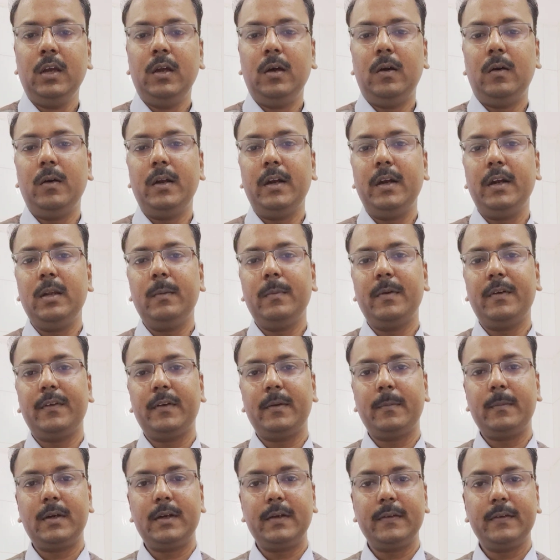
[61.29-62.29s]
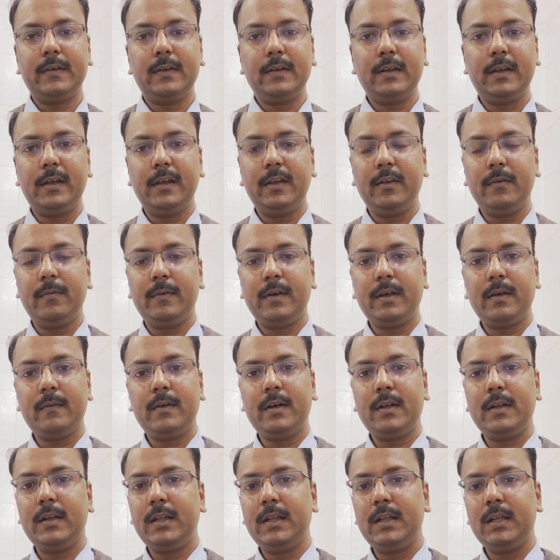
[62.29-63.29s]
or 80% marks in case
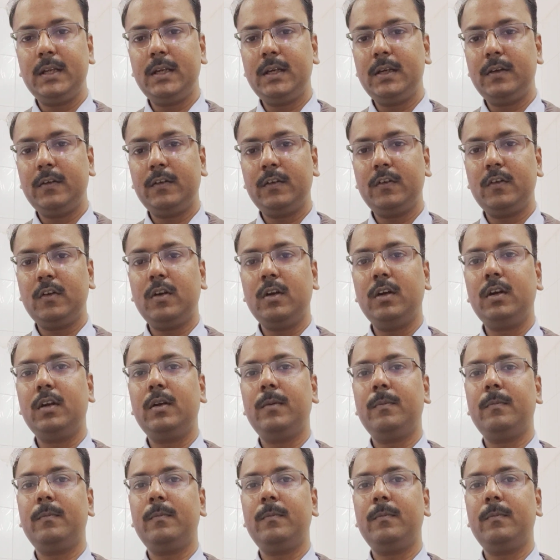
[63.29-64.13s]
viva, then it's not